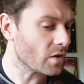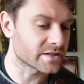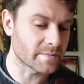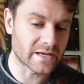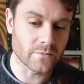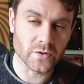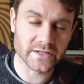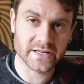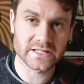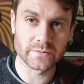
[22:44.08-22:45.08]
to make it more
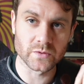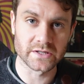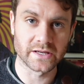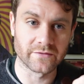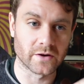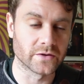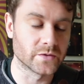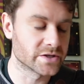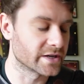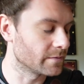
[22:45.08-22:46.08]
accessible to give our
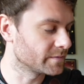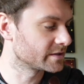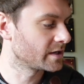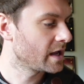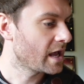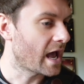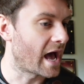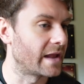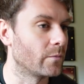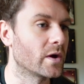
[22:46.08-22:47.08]
new shapes,
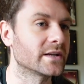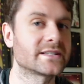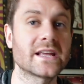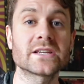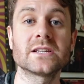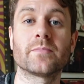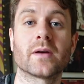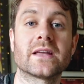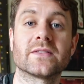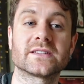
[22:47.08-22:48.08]
and we're essentially
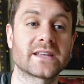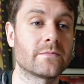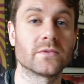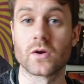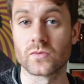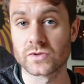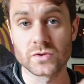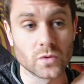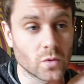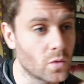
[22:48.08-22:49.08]
playing the same
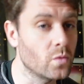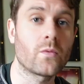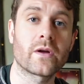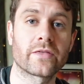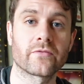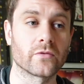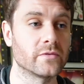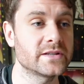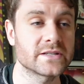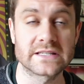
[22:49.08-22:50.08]
notes all the way through.
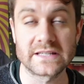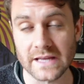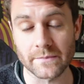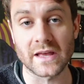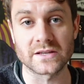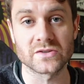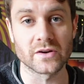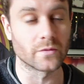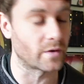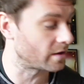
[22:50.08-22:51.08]
Let's just accept that
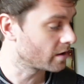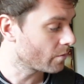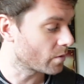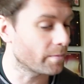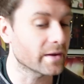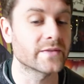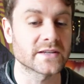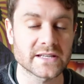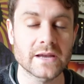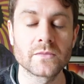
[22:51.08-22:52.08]
straight away. We're playing the
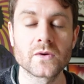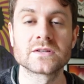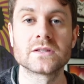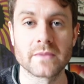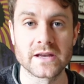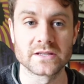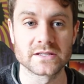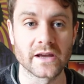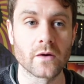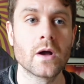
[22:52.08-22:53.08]
same notes of the major
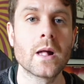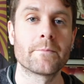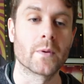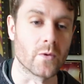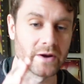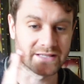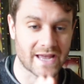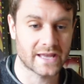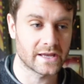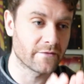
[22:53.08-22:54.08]
scale, but we're
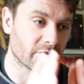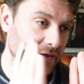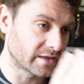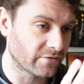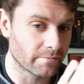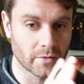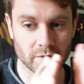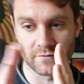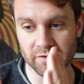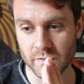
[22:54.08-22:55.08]
attacking it from a different
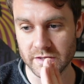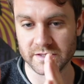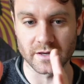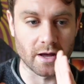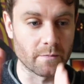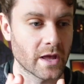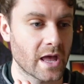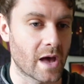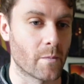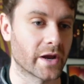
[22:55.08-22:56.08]
point of view each time,
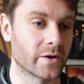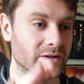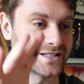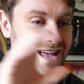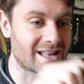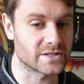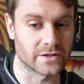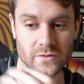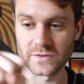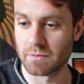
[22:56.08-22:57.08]
and we're going to attach
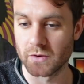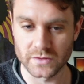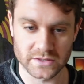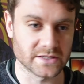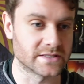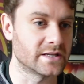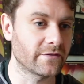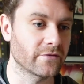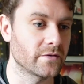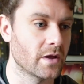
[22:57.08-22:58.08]
those modes to
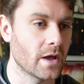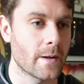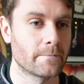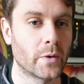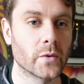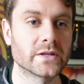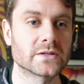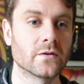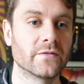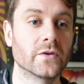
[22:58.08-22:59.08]
different points
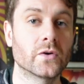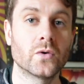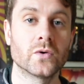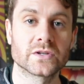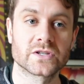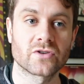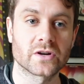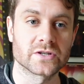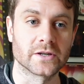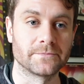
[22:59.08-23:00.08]
of the chord
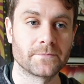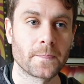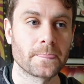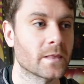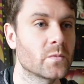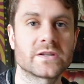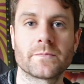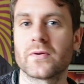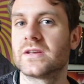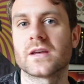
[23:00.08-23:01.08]
structure.
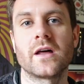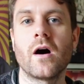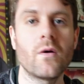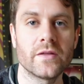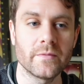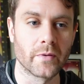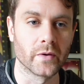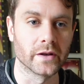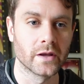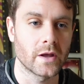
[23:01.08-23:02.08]
Which brings a whole other point.